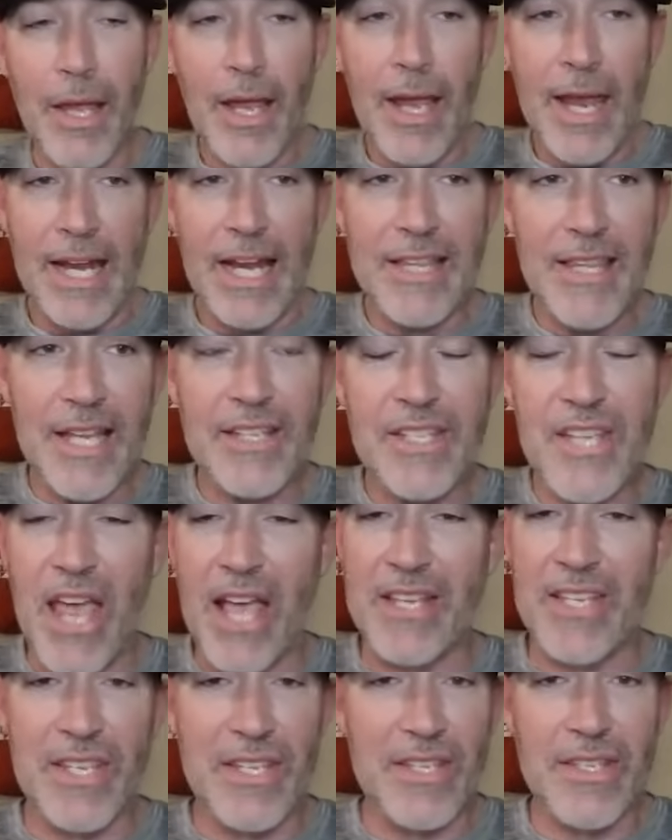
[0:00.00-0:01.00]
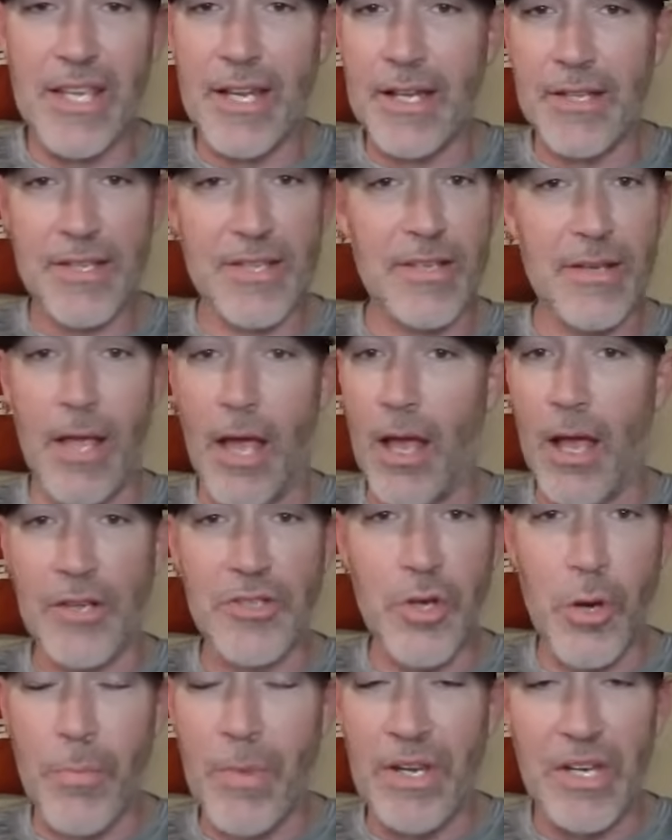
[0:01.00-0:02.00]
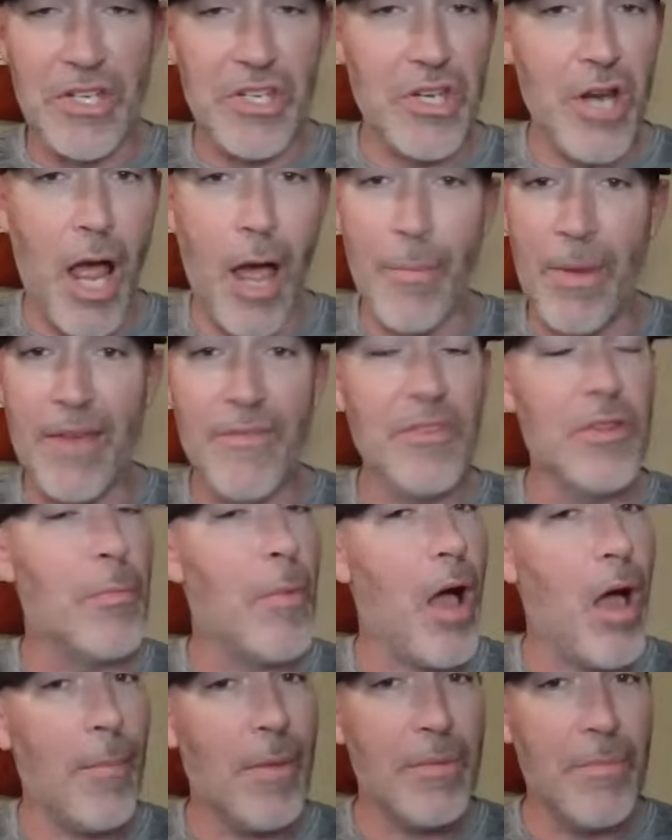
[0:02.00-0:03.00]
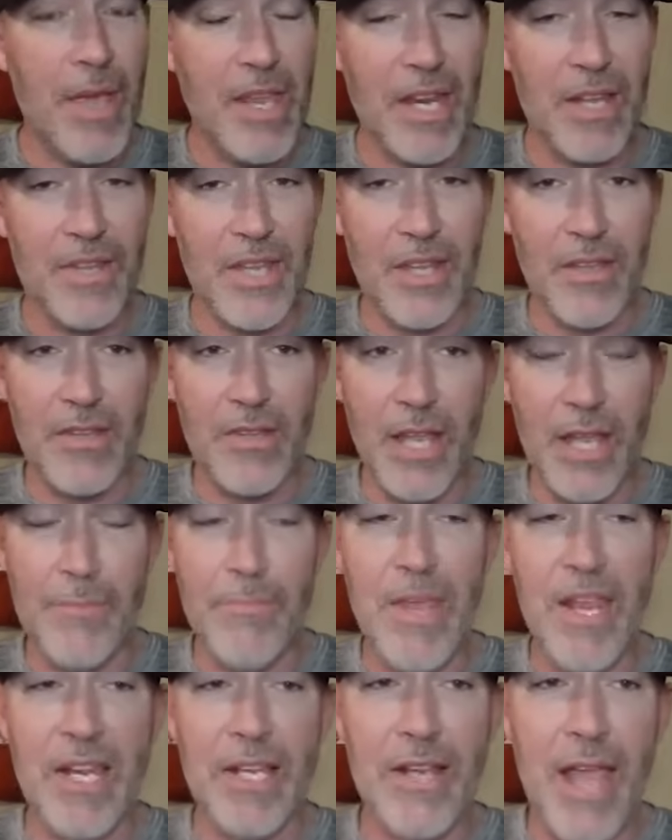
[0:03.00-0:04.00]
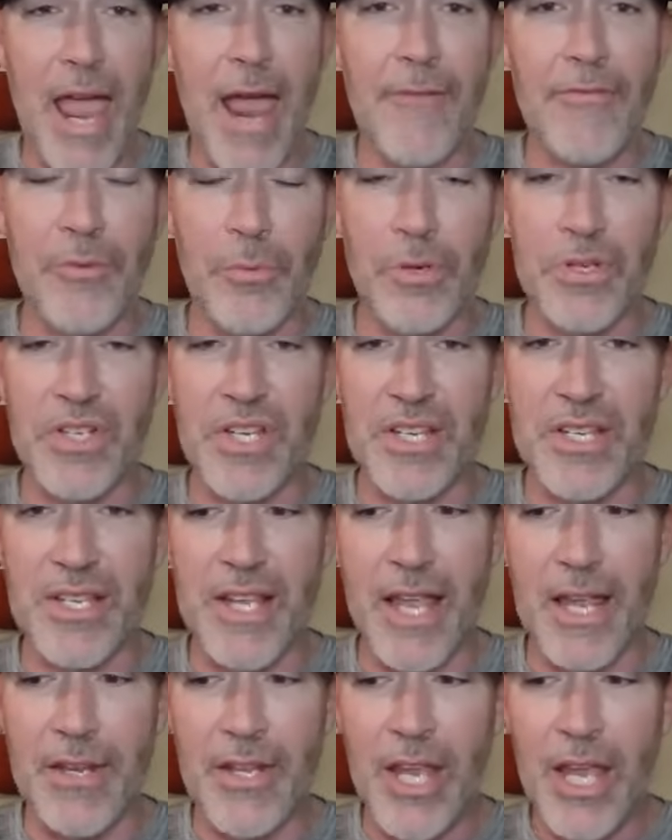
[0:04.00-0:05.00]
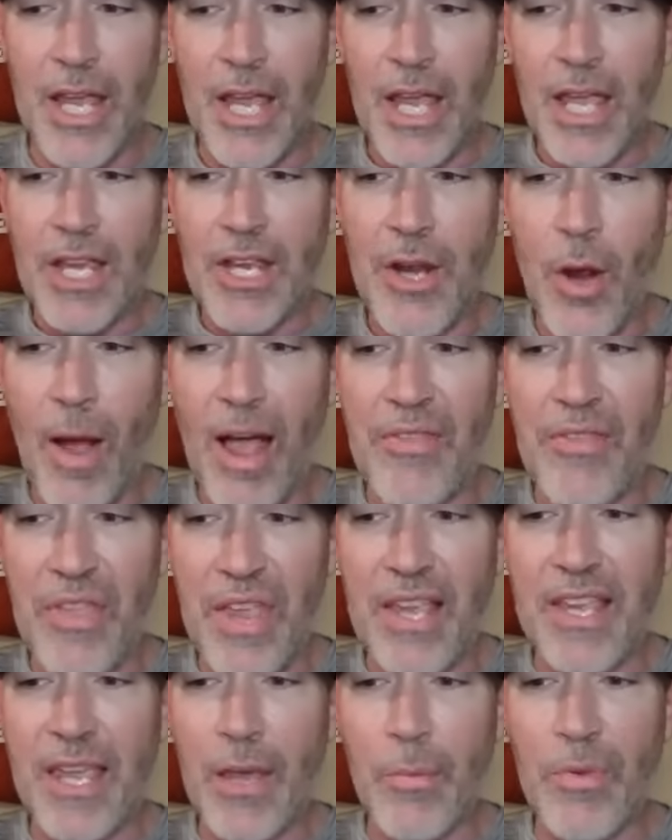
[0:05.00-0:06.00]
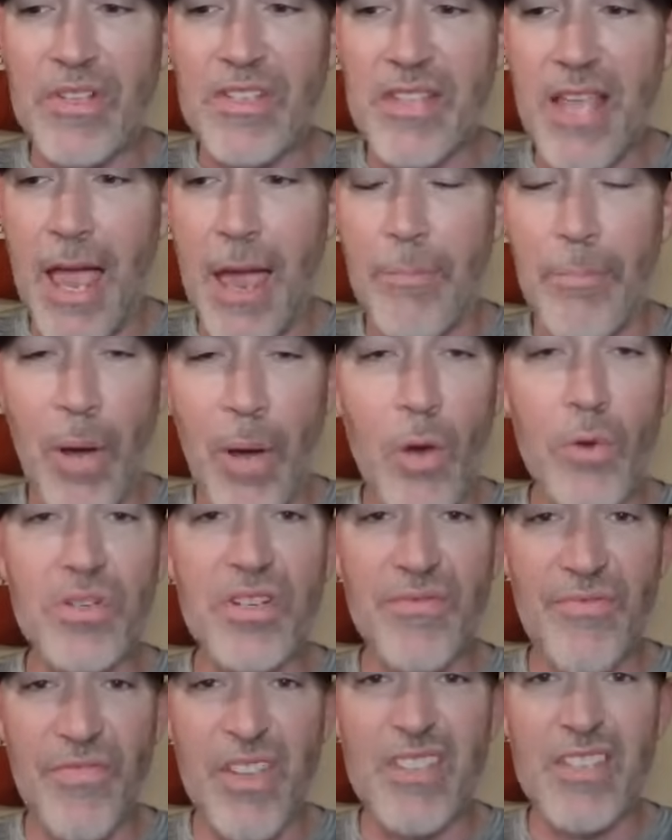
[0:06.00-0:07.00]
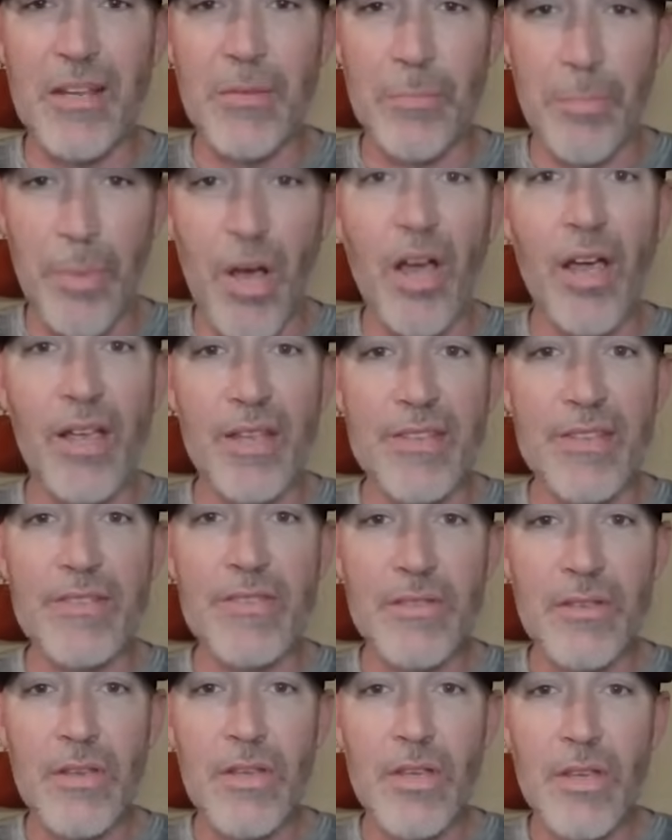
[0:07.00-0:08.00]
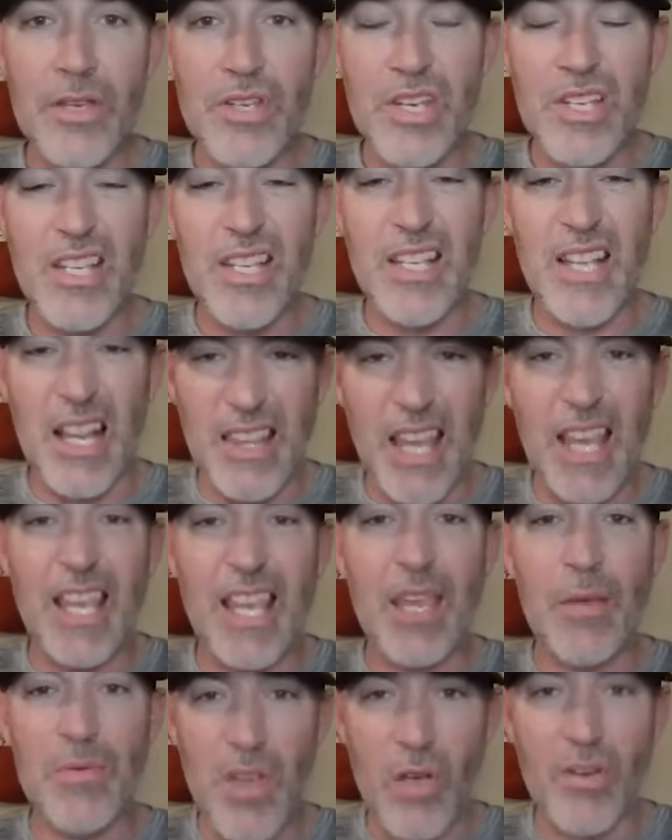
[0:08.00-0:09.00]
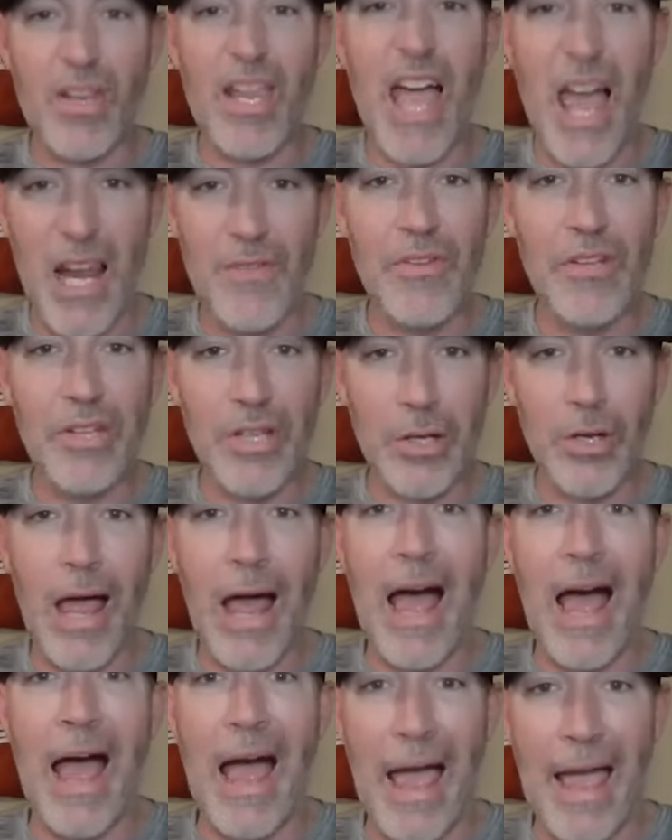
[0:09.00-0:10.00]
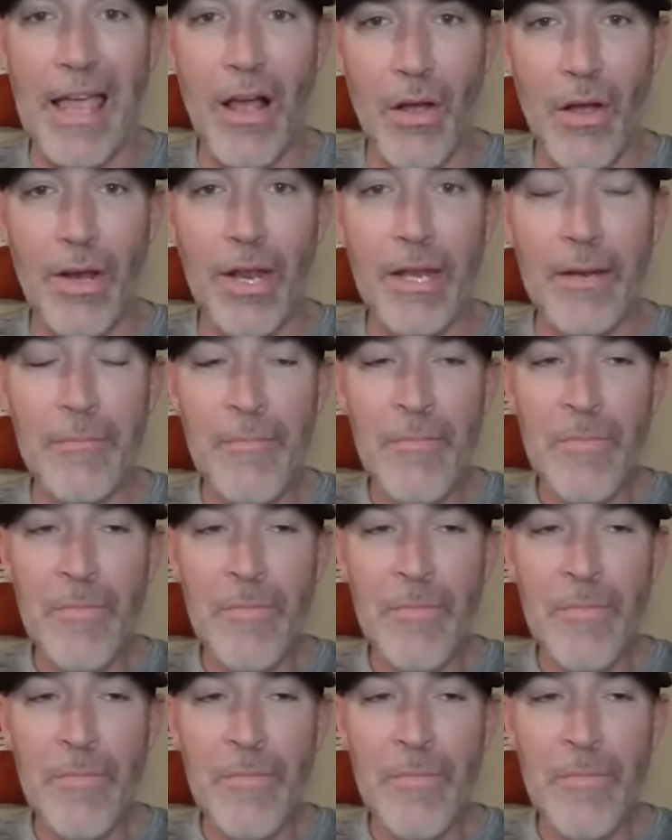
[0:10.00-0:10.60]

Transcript: And I think Texas did a tremendous job. Even the mom admitted afterwards, she said, you know, I think it was that post-visit buzz. She says, I think he was on kind of a little high on it.